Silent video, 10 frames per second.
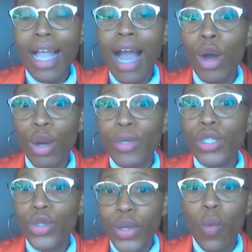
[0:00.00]
I hope
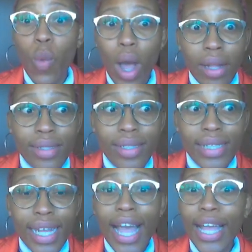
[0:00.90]
you're doing well.
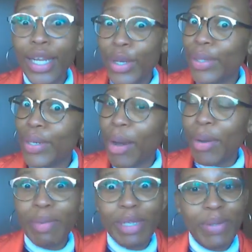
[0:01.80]
Hello, I
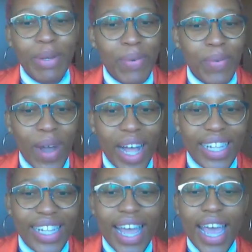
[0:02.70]
hope you're doing well,